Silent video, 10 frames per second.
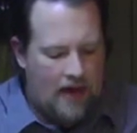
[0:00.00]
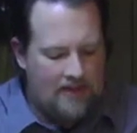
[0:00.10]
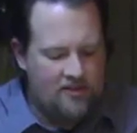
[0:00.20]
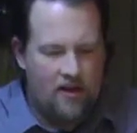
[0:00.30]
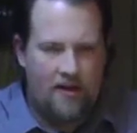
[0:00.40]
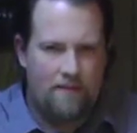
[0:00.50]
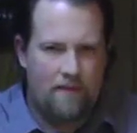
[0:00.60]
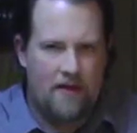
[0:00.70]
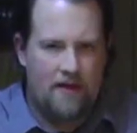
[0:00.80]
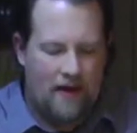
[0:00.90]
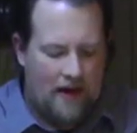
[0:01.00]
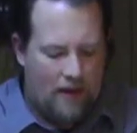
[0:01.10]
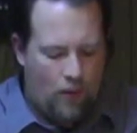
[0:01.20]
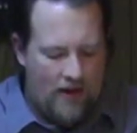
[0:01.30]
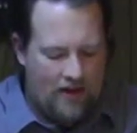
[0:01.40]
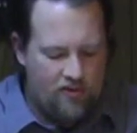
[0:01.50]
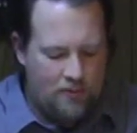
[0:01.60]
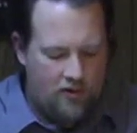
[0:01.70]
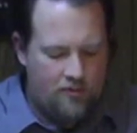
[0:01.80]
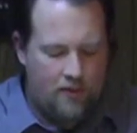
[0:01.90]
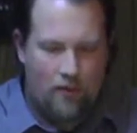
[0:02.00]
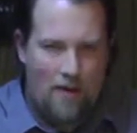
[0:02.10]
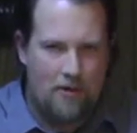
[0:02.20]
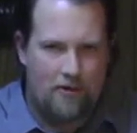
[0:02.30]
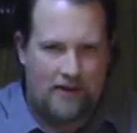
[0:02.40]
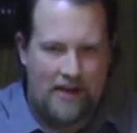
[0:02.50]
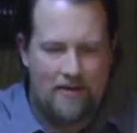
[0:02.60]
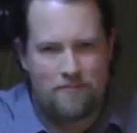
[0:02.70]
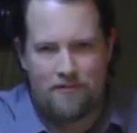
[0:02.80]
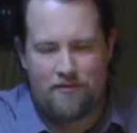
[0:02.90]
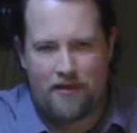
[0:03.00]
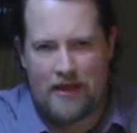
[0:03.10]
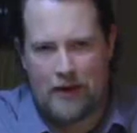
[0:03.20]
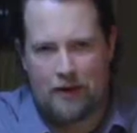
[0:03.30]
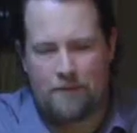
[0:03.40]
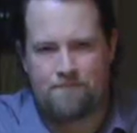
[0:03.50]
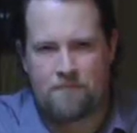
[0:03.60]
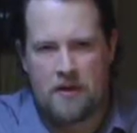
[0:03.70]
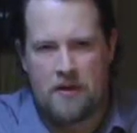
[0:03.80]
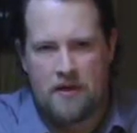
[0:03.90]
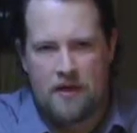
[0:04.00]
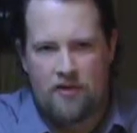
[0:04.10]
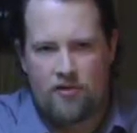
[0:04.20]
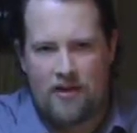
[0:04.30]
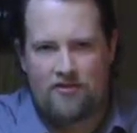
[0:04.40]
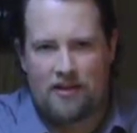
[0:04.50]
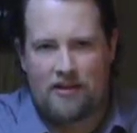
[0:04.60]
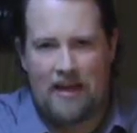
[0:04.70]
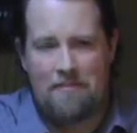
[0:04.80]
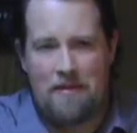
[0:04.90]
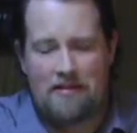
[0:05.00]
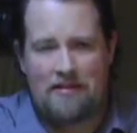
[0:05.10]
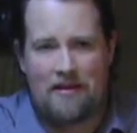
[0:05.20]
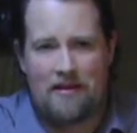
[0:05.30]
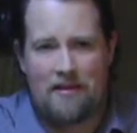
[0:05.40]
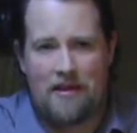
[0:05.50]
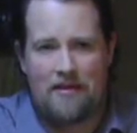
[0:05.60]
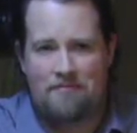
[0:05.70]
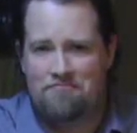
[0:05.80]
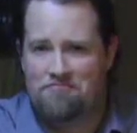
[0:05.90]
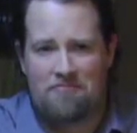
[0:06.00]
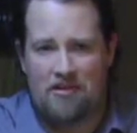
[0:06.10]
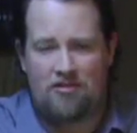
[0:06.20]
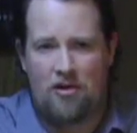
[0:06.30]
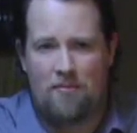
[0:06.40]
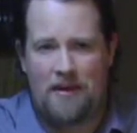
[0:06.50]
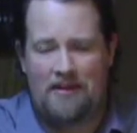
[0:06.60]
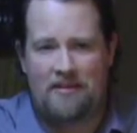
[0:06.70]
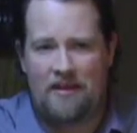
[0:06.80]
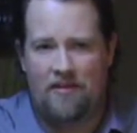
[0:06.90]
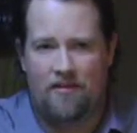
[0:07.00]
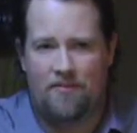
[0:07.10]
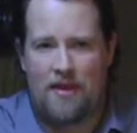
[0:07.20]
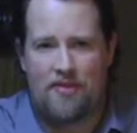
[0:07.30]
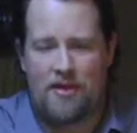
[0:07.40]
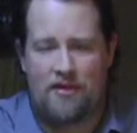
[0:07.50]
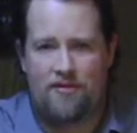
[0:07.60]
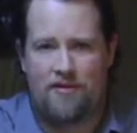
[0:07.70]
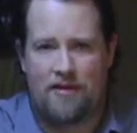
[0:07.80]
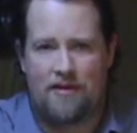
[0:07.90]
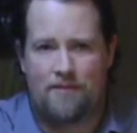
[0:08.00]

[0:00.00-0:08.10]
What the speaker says: I saw White House spokesman Robert Gibbs here tries to claim that it's no big deal that these